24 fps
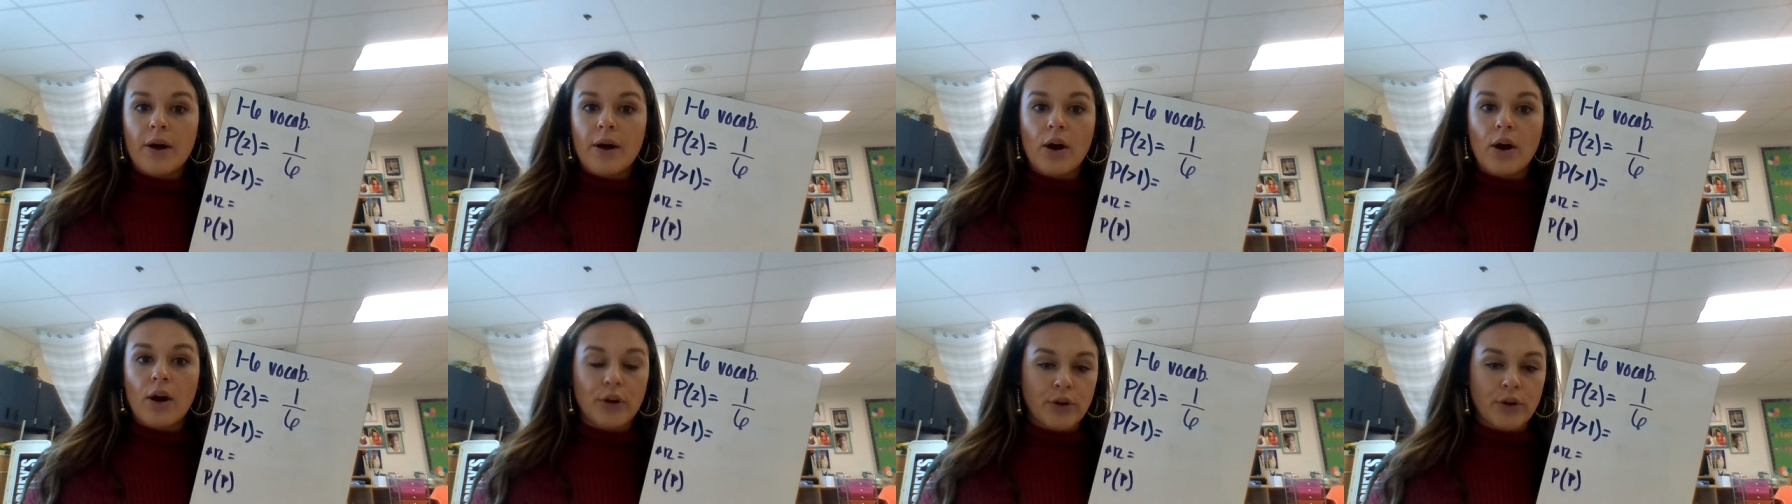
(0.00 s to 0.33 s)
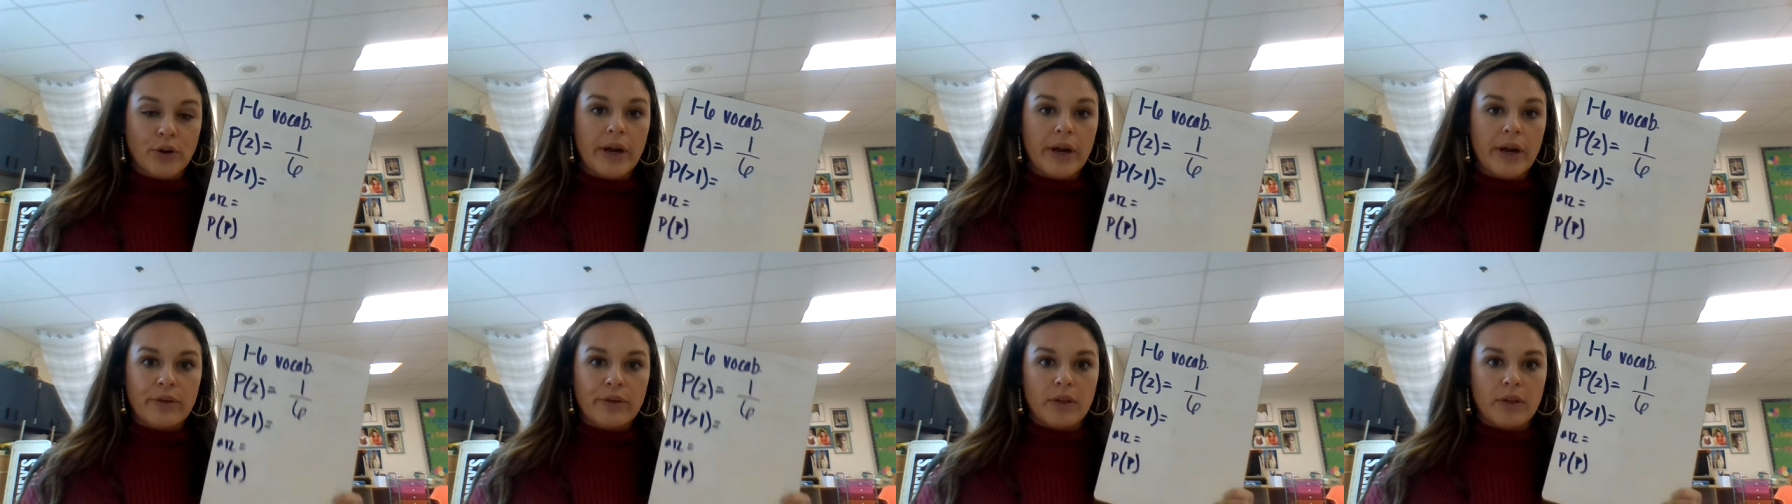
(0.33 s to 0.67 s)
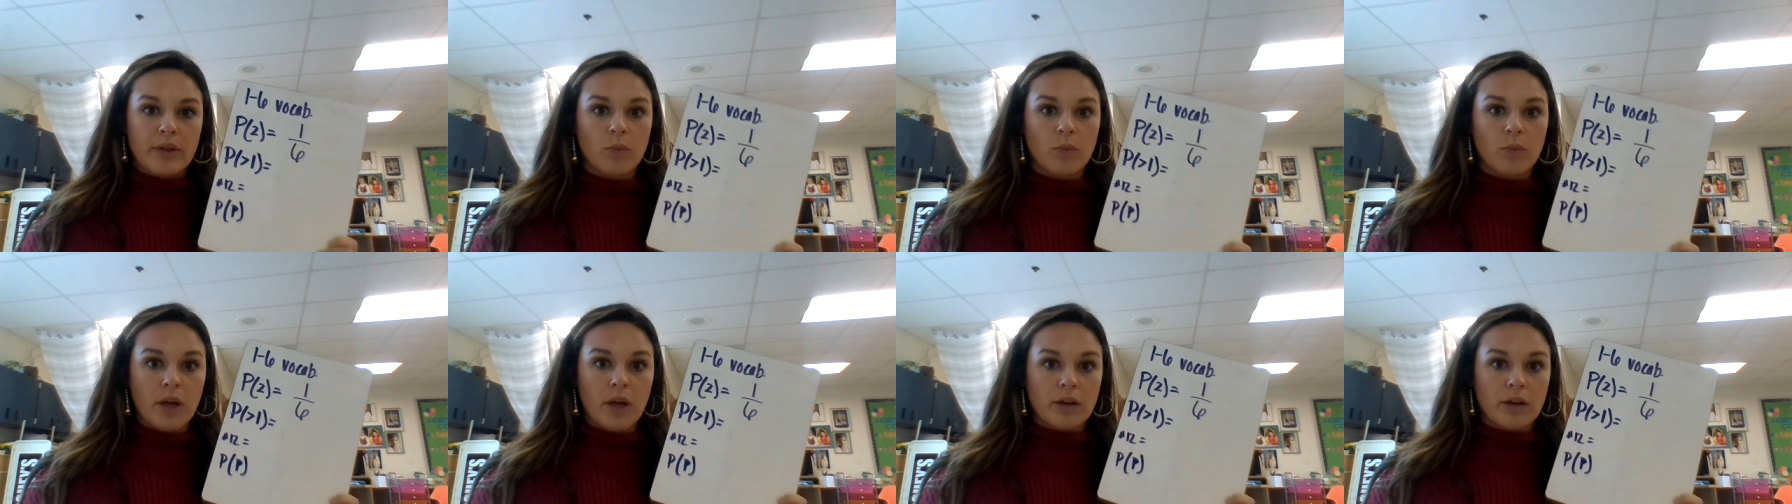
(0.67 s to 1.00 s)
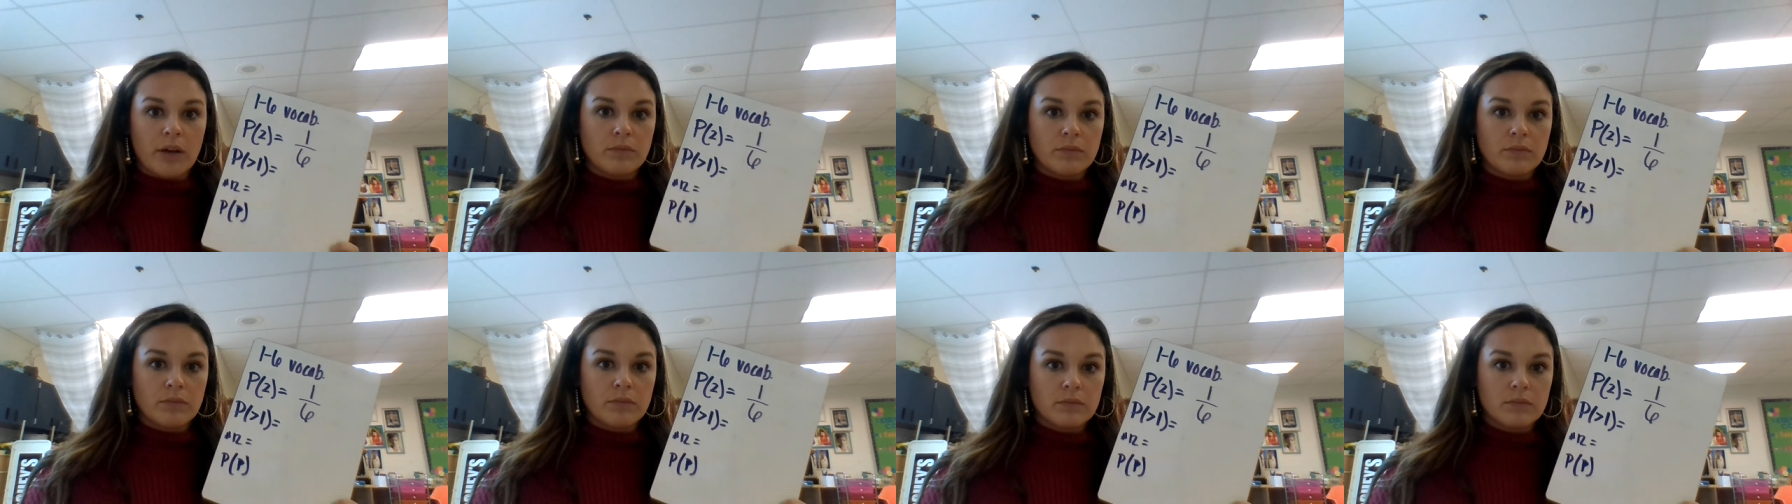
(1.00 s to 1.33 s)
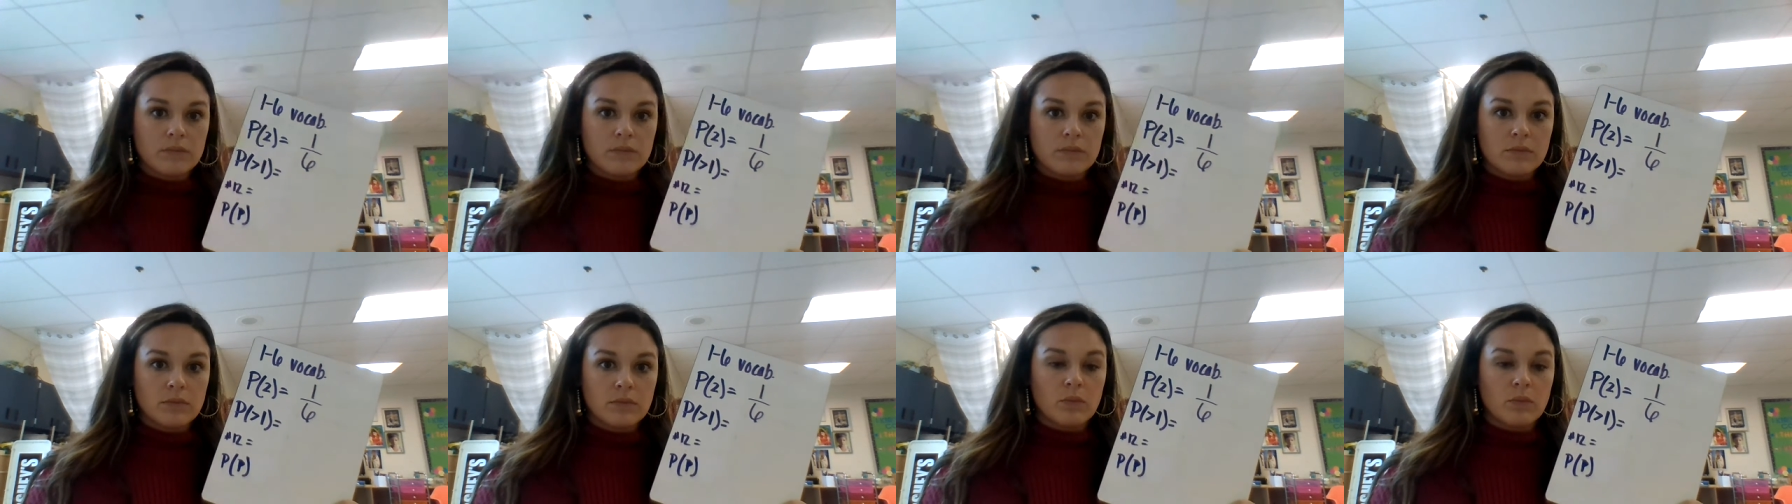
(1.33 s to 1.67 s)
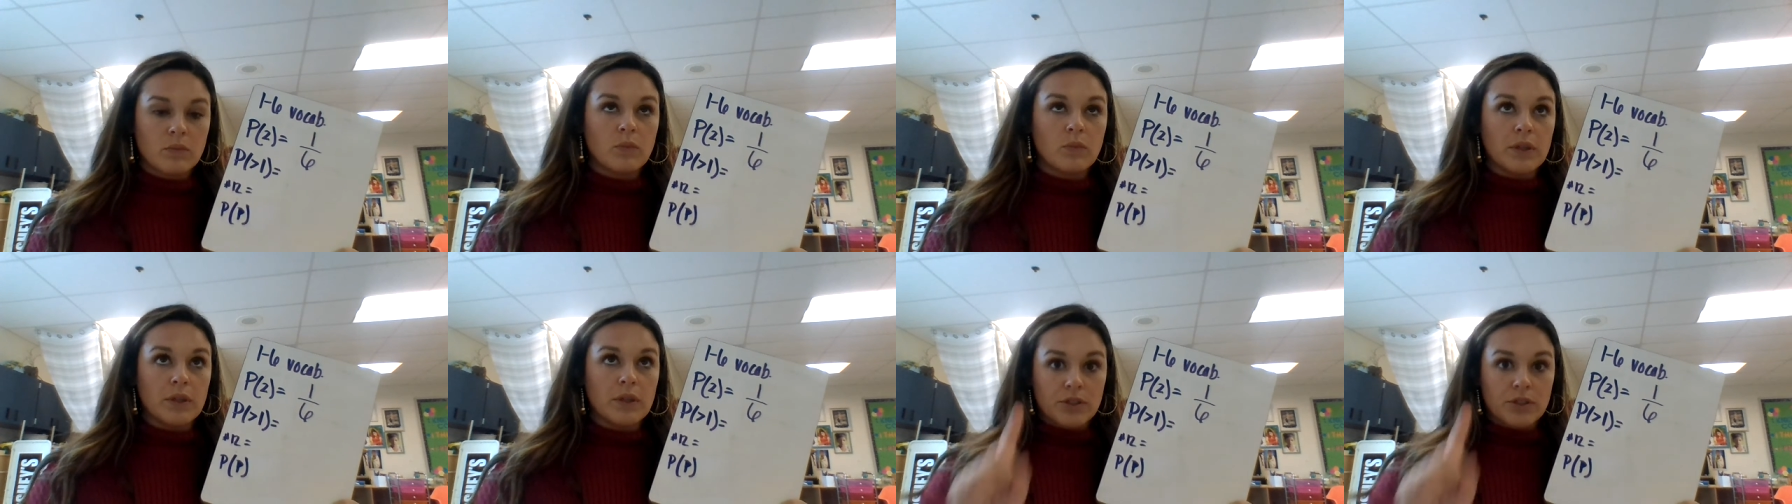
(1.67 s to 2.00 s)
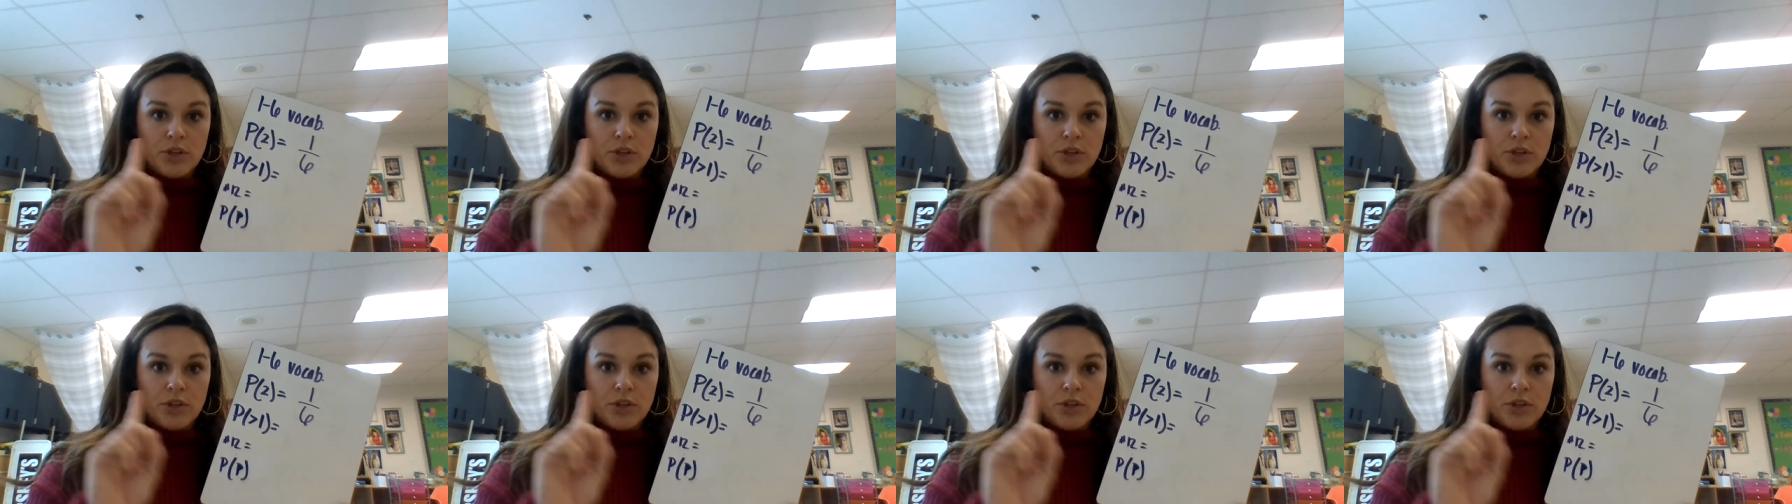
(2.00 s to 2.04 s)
are greater than 1? Well,